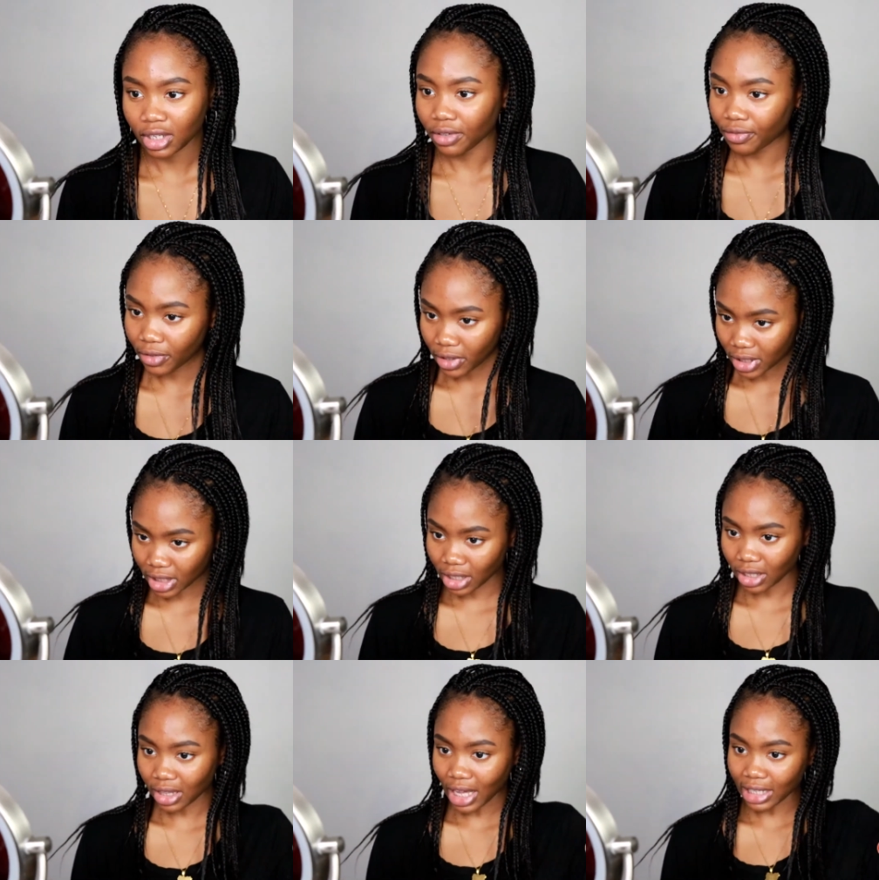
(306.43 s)
if you
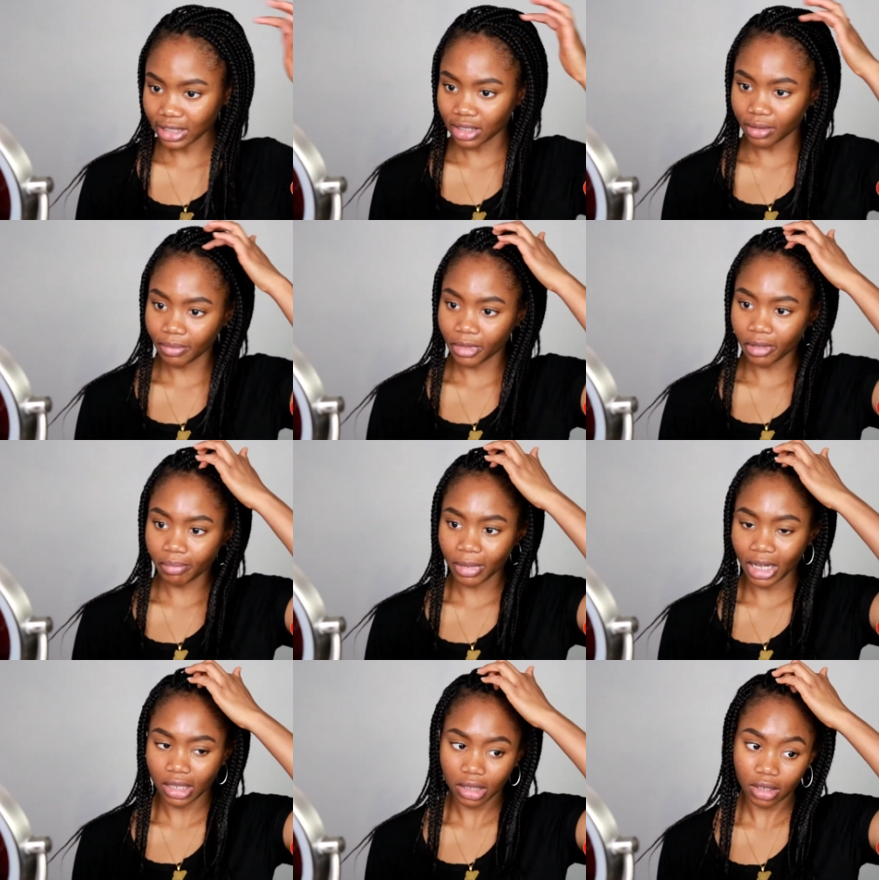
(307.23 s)
see that something
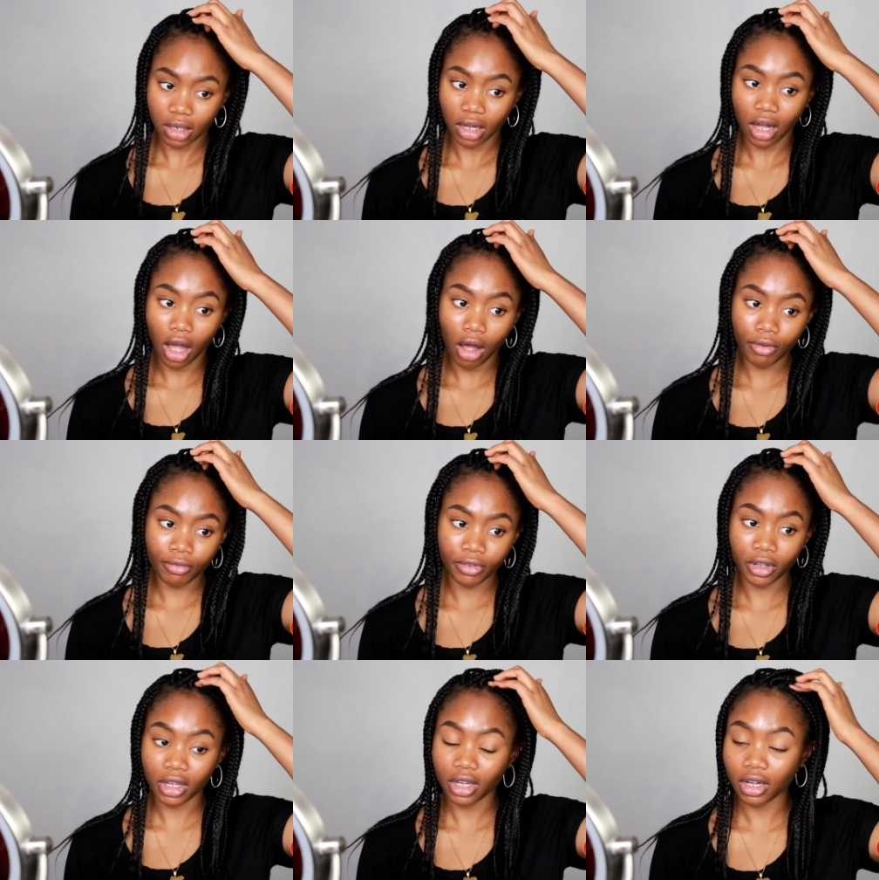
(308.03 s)
might look
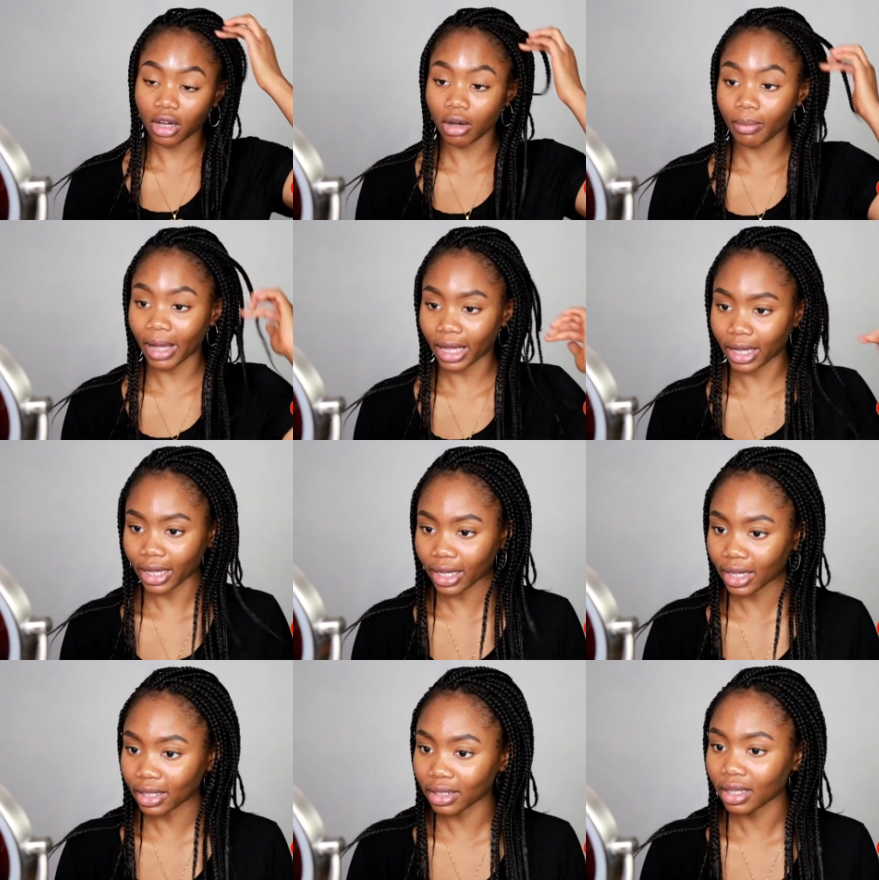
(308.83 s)
off, you can go back
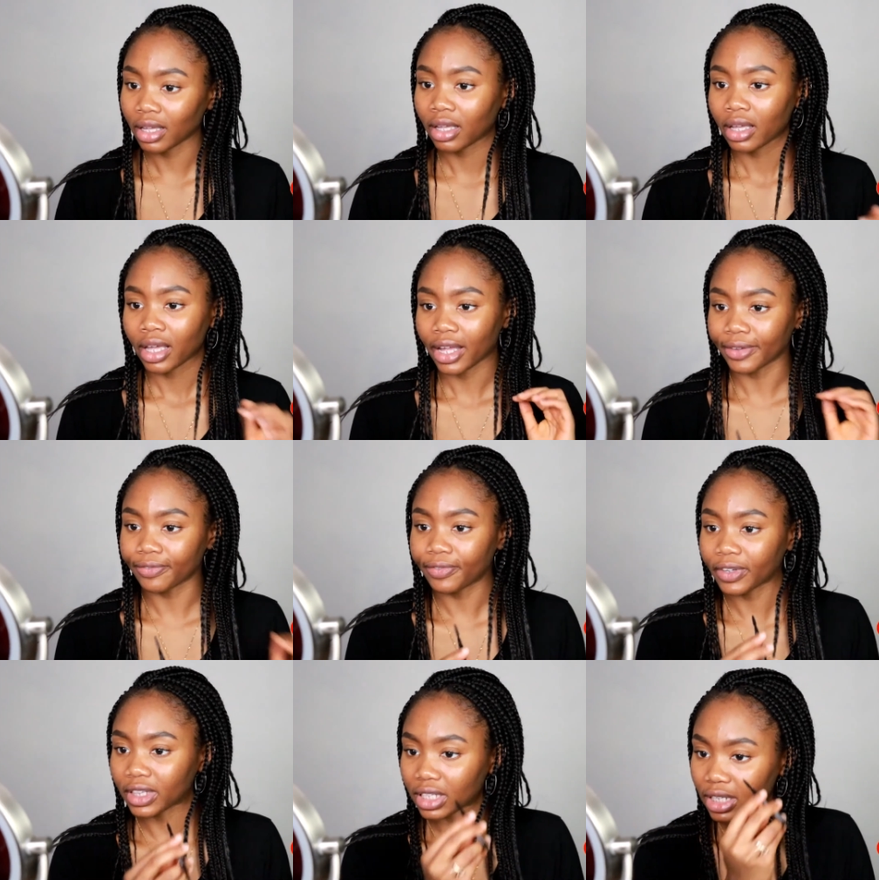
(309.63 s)
in
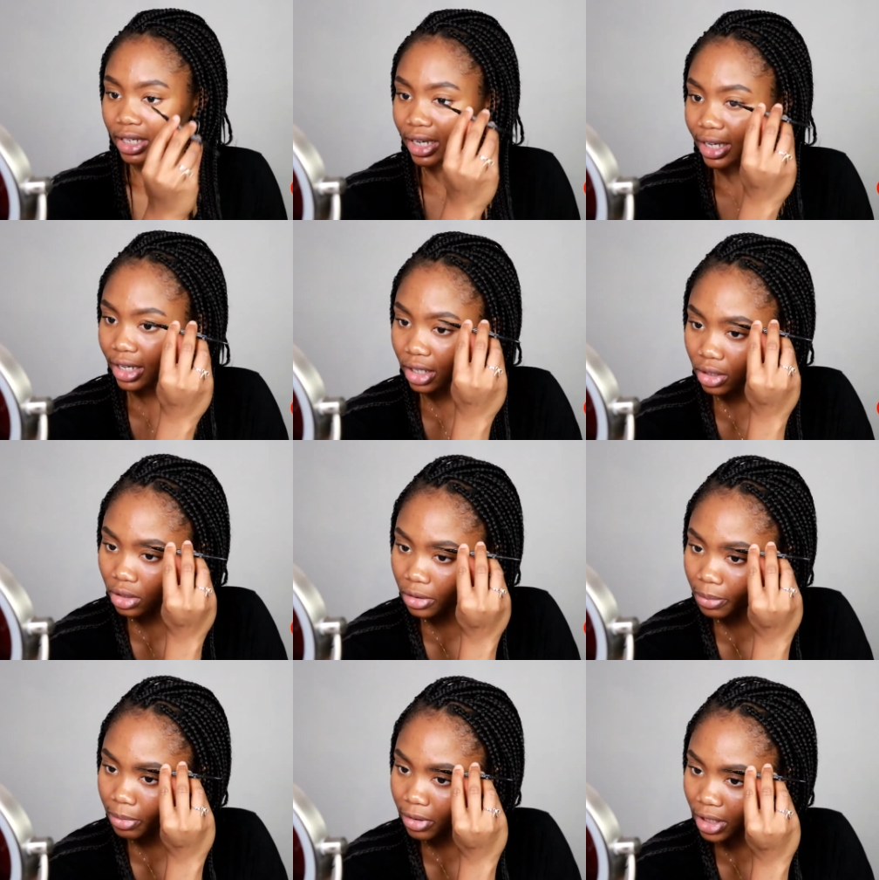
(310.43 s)
and fill it in
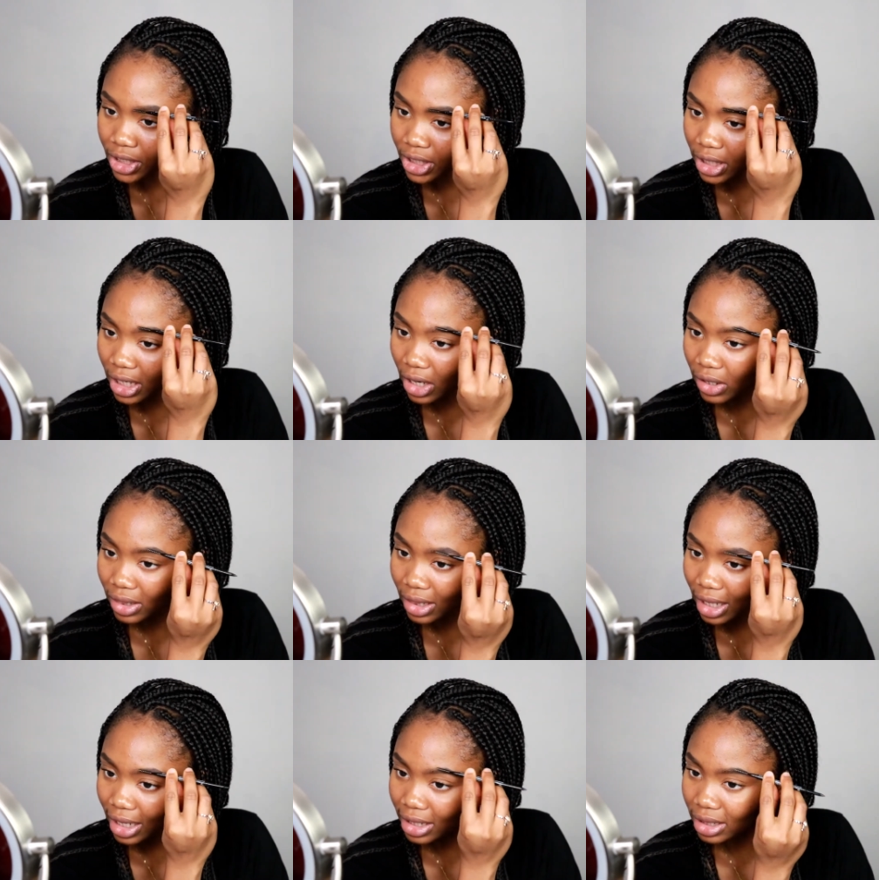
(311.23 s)
or brush it
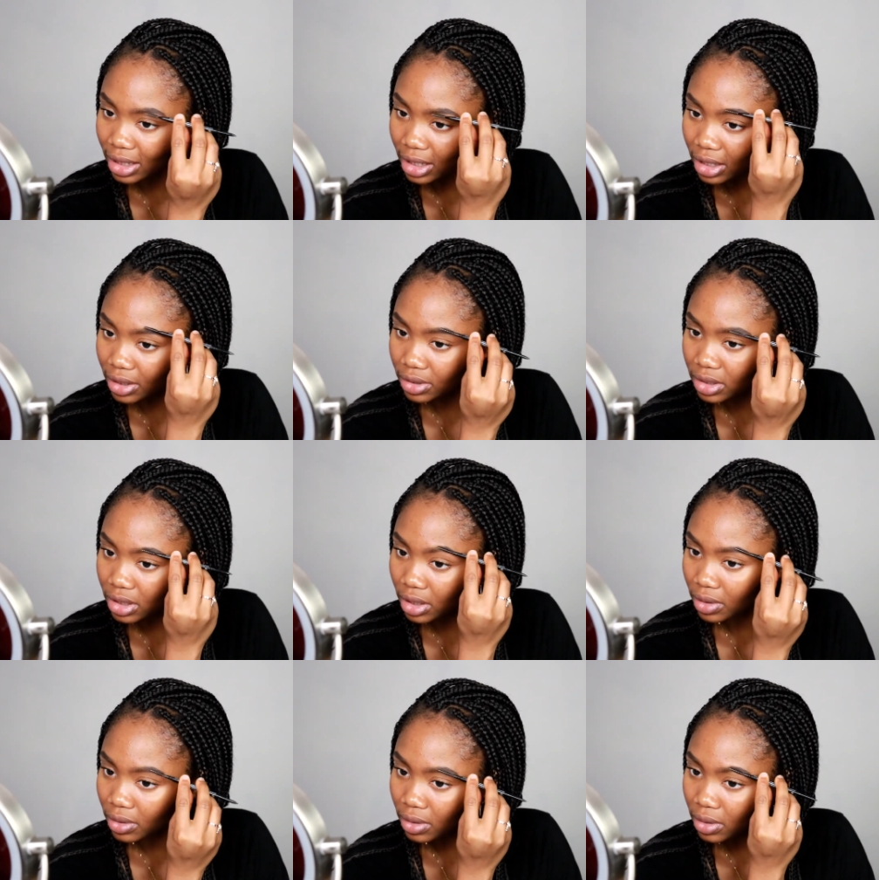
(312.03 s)
out lightly
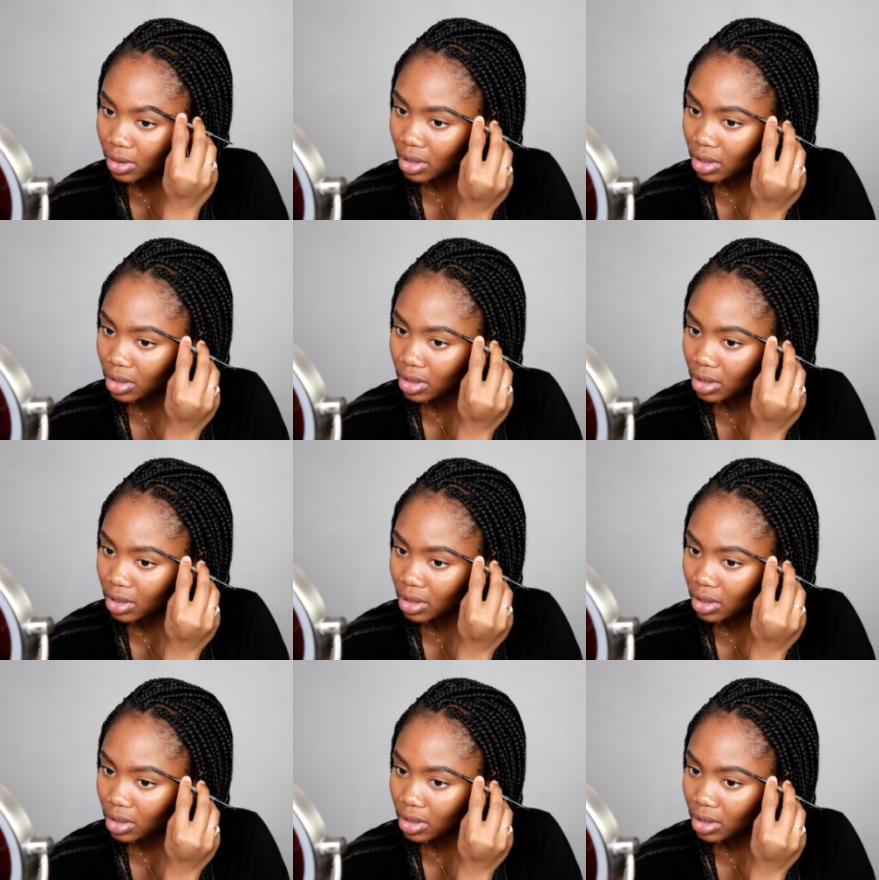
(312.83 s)
also.